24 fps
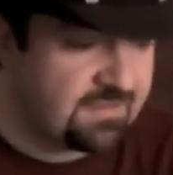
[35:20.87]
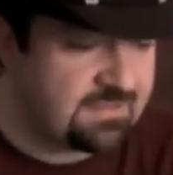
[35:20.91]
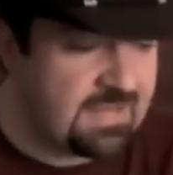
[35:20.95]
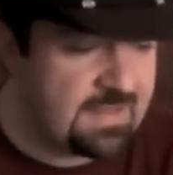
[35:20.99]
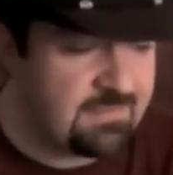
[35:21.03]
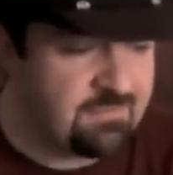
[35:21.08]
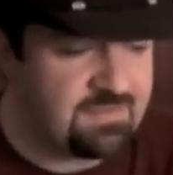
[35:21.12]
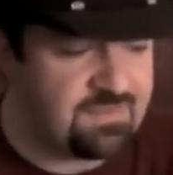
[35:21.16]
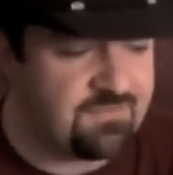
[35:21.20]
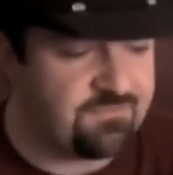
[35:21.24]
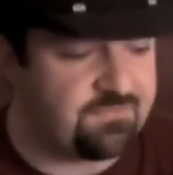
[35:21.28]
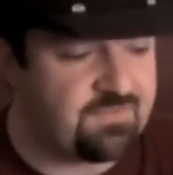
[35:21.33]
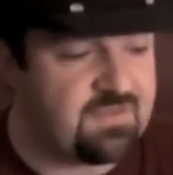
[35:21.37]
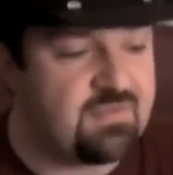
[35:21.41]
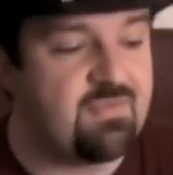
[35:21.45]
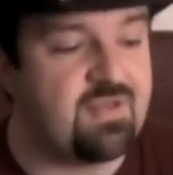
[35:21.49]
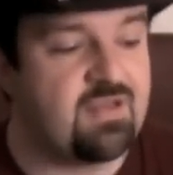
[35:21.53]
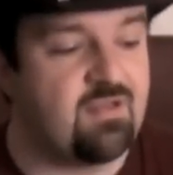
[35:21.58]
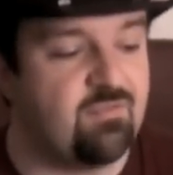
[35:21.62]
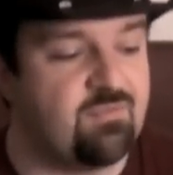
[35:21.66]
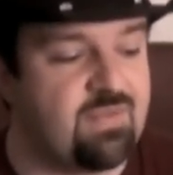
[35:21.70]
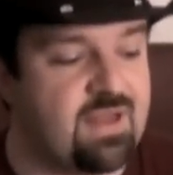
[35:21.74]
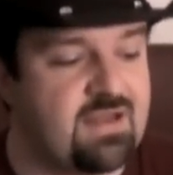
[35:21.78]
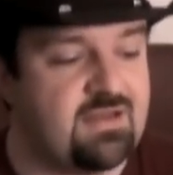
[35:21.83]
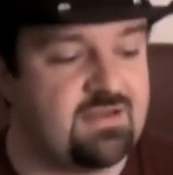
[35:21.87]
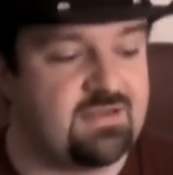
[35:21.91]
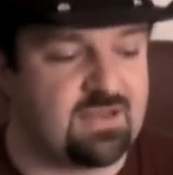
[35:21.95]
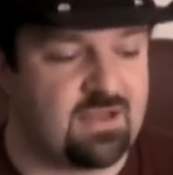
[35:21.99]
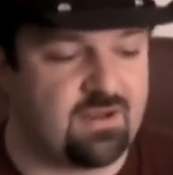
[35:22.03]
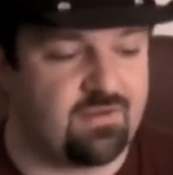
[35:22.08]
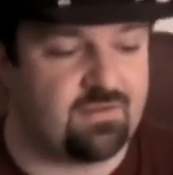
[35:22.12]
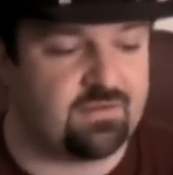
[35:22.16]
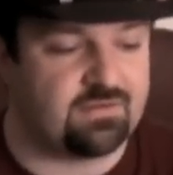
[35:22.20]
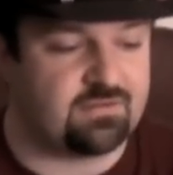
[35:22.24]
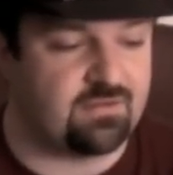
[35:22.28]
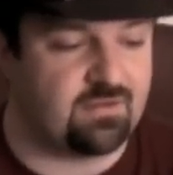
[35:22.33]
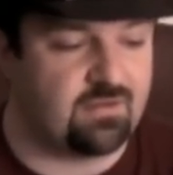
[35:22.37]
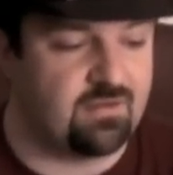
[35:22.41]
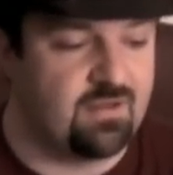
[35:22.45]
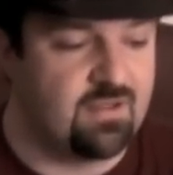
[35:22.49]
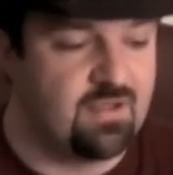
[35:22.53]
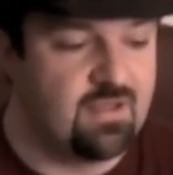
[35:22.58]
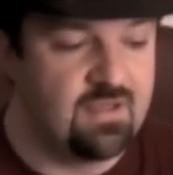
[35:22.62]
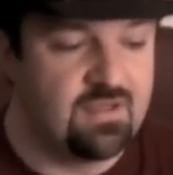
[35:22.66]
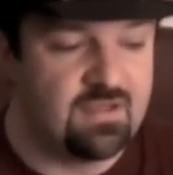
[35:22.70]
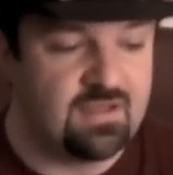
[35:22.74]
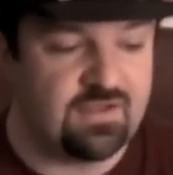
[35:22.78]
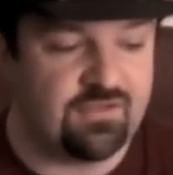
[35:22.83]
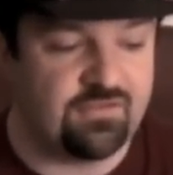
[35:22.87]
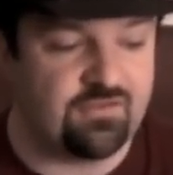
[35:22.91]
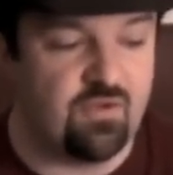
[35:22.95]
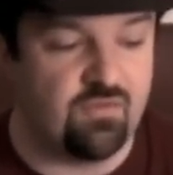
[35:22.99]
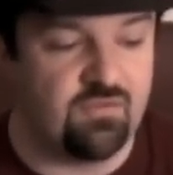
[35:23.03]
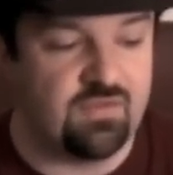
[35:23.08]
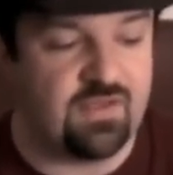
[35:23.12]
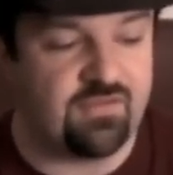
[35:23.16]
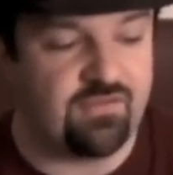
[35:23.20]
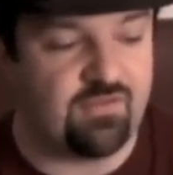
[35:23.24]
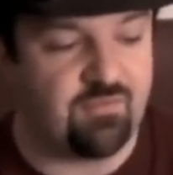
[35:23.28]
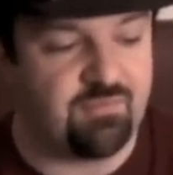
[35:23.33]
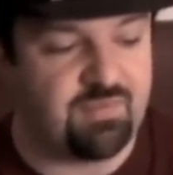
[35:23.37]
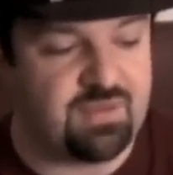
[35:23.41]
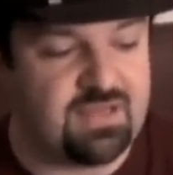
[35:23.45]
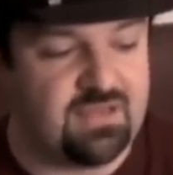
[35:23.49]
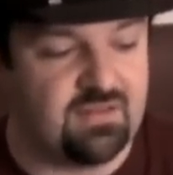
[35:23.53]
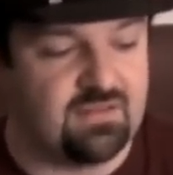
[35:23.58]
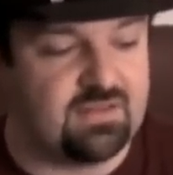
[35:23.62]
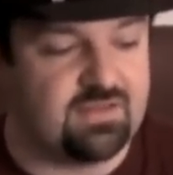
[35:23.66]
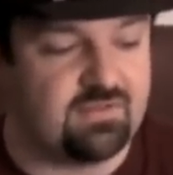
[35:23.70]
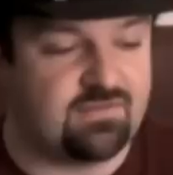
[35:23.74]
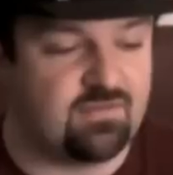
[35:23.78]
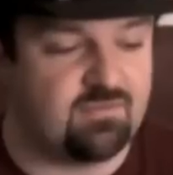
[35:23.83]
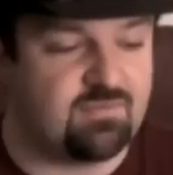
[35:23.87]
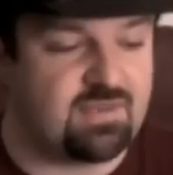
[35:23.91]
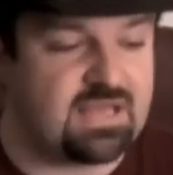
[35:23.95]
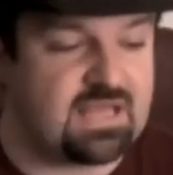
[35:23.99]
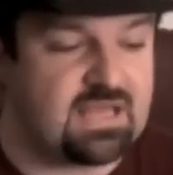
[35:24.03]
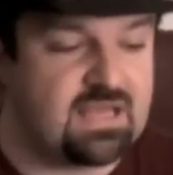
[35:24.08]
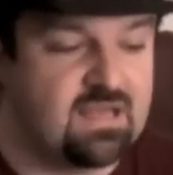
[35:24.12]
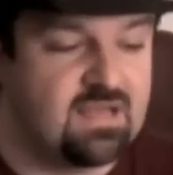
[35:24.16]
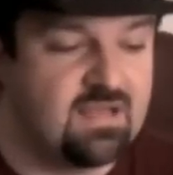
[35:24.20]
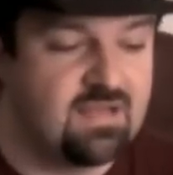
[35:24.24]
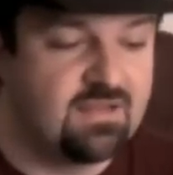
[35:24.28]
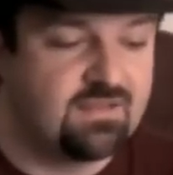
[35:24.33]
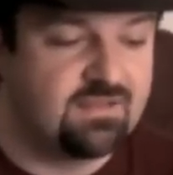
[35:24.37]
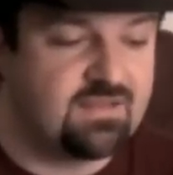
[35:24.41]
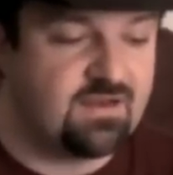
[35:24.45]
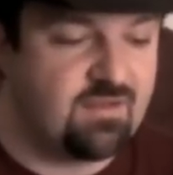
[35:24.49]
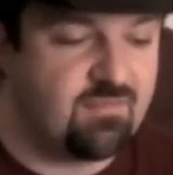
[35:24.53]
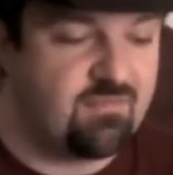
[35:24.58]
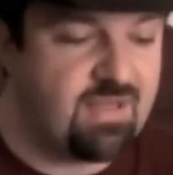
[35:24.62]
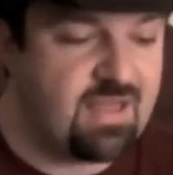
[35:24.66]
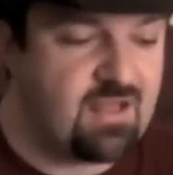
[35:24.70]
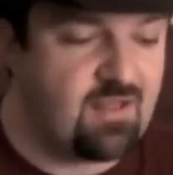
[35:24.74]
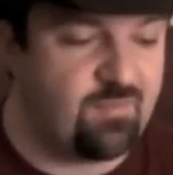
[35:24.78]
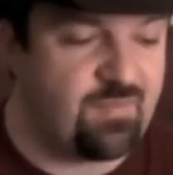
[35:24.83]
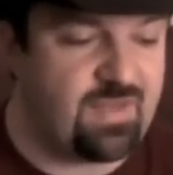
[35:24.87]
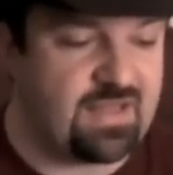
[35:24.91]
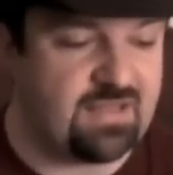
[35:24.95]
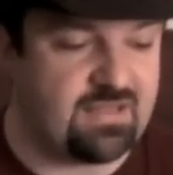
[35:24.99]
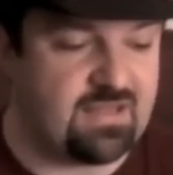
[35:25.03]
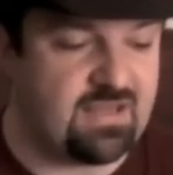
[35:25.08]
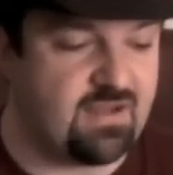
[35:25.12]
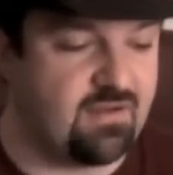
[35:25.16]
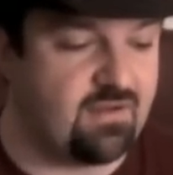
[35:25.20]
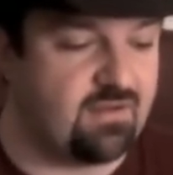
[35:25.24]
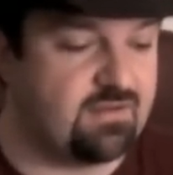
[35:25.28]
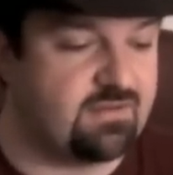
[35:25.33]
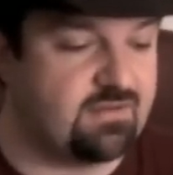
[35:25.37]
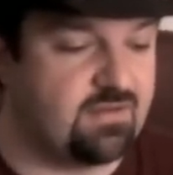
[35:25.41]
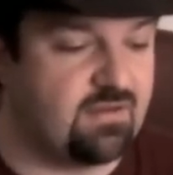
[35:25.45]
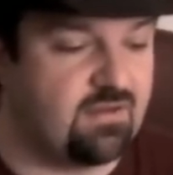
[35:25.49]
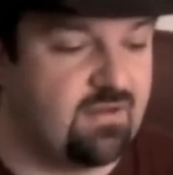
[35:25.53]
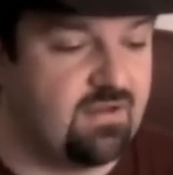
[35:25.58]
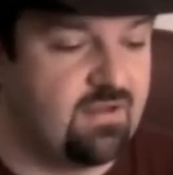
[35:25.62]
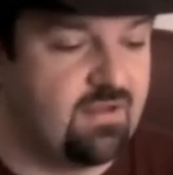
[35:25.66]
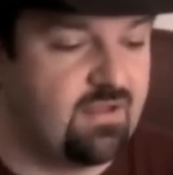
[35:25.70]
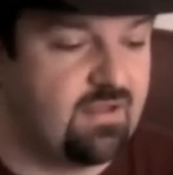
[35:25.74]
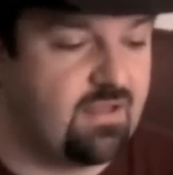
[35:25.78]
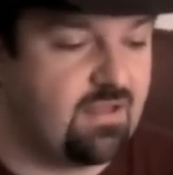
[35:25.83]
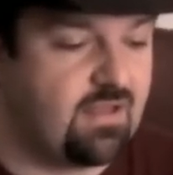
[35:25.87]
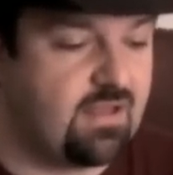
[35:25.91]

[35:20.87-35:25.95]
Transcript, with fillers: A game with a female main character is no less appealing to me than a male main character,